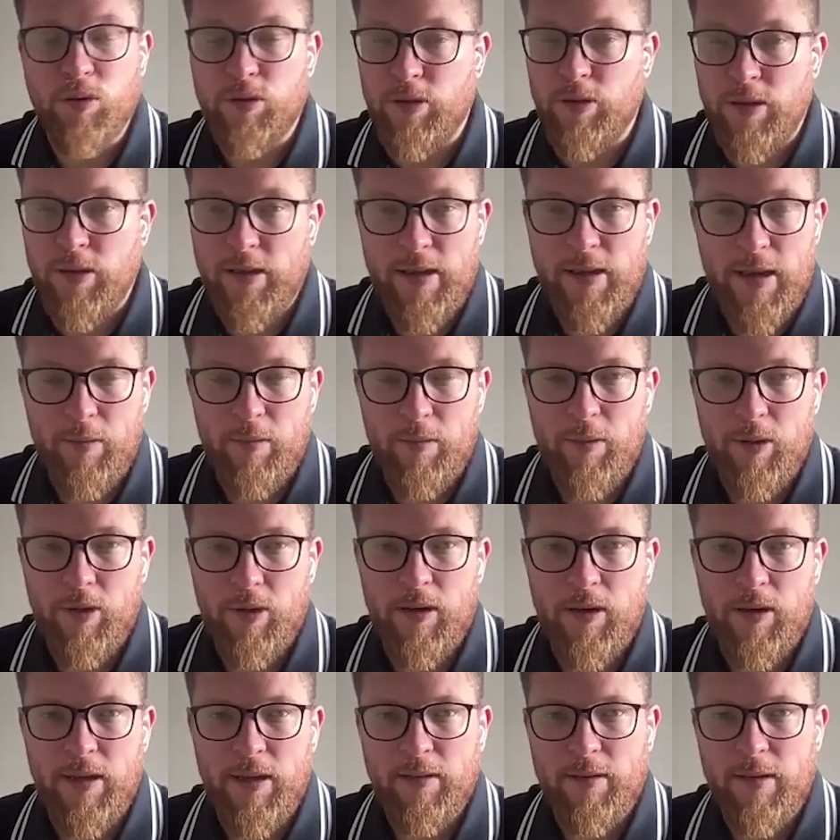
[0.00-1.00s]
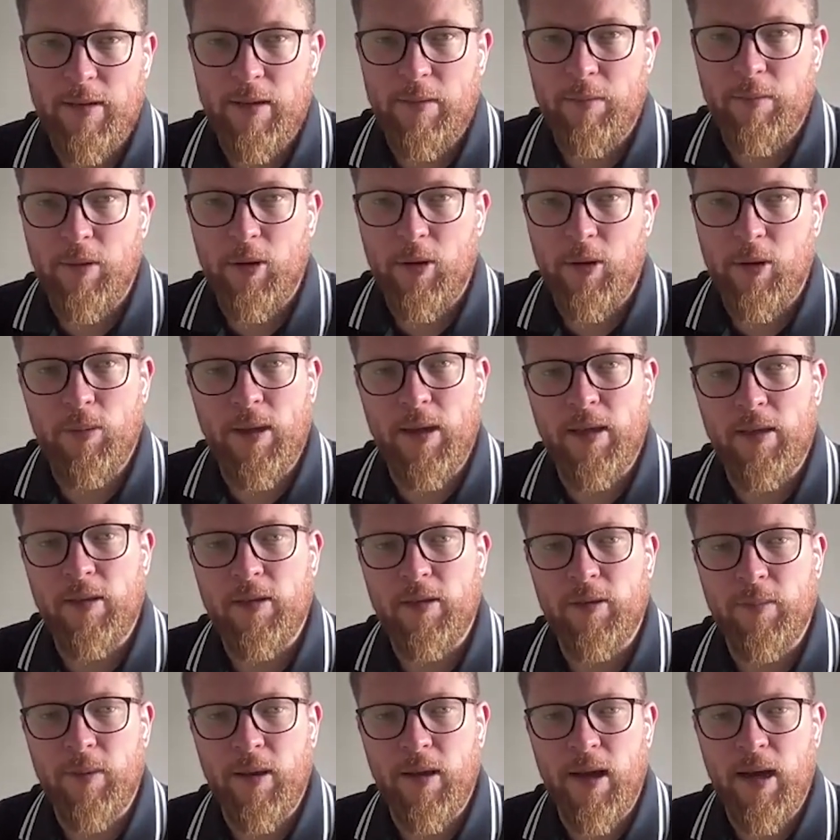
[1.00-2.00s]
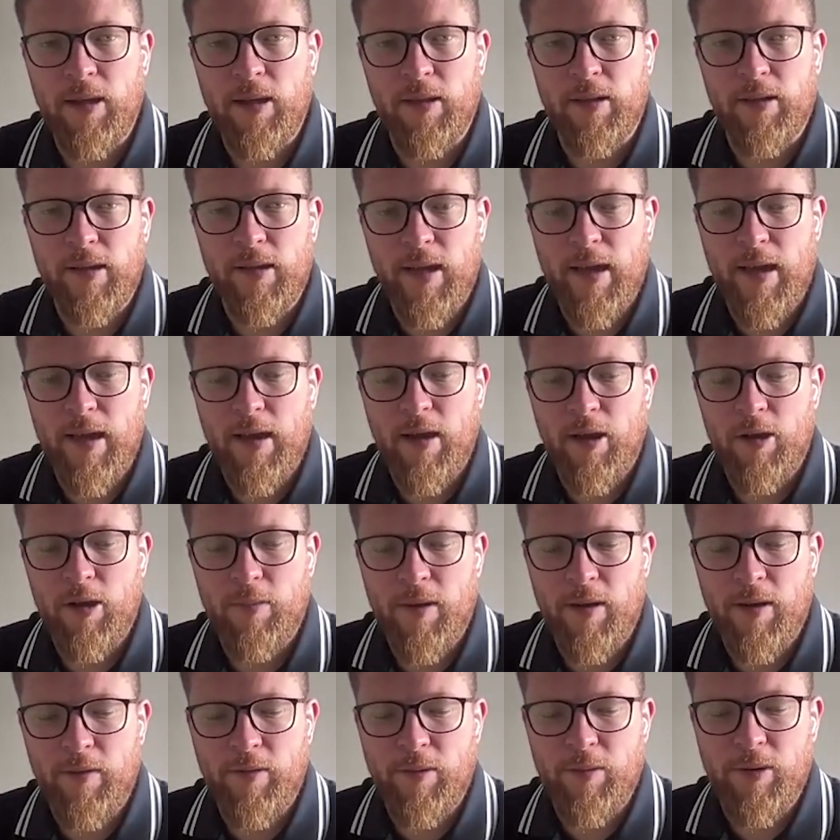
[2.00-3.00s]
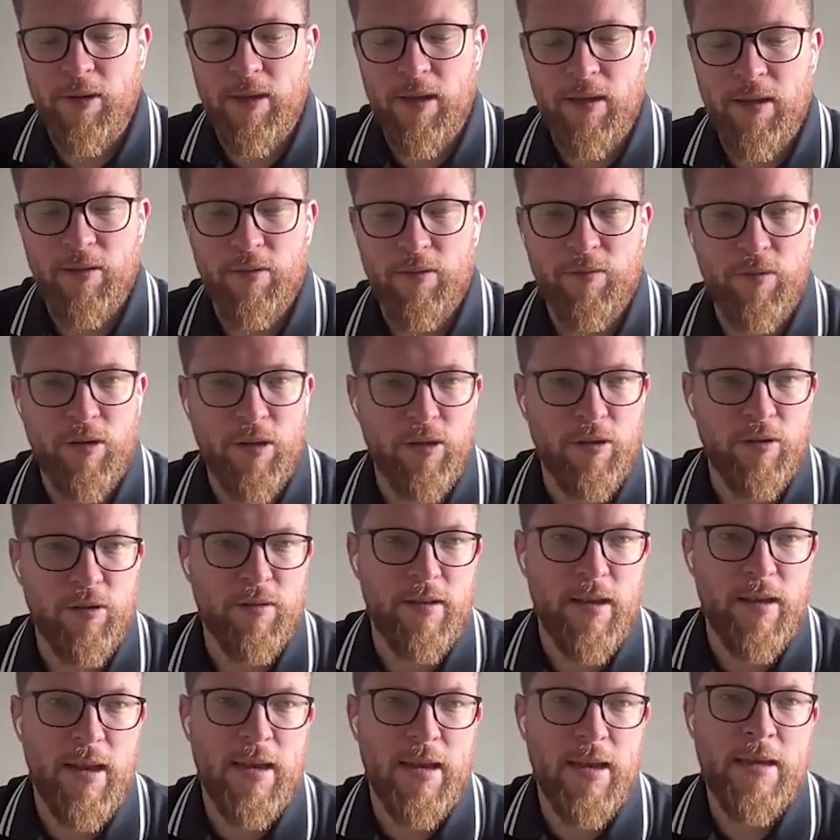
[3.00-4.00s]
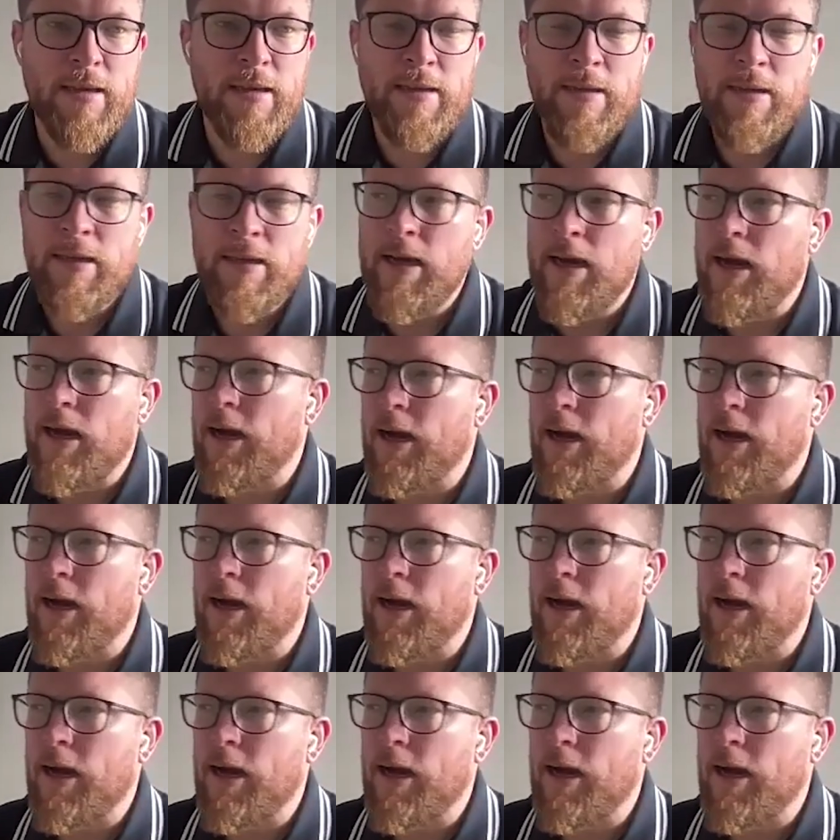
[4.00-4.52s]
You can also connect with me on LinkedIn by all means. But other than that, I hope everybody has a really good day.